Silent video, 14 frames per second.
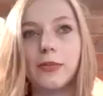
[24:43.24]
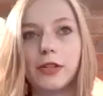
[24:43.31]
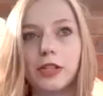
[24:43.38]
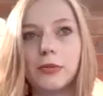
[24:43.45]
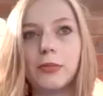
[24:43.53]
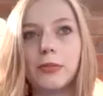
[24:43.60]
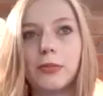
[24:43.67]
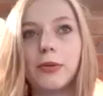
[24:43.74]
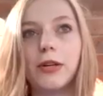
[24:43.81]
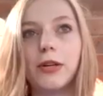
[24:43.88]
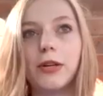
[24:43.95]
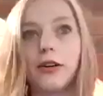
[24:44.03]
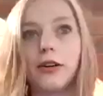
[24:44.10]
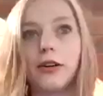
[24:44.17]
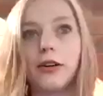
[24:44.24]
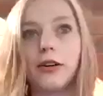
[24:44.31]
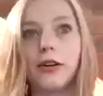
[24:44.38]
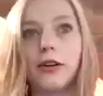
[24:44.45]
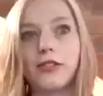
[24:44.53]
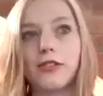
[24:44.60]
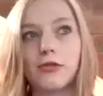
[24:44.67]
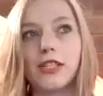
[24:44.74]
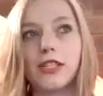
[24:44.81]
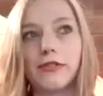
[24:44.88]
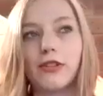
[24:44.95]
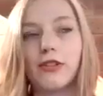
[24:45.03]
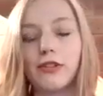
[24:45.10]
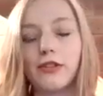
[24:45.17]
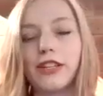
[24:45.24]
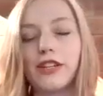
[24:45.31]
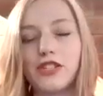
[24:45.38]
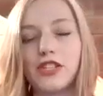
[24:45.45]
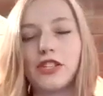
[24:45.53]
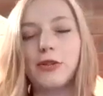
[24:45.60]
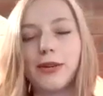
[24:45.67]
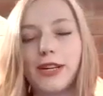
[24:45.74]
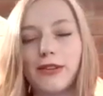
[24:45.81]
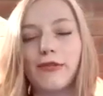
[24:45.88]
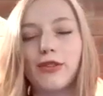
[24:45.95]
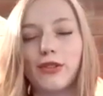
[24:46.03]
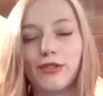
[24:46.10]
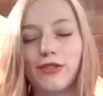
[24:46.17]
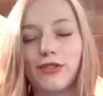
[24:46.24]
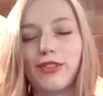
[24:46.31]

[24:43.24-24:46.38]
Capaldi's doctor would have a lot of energy going back and forth.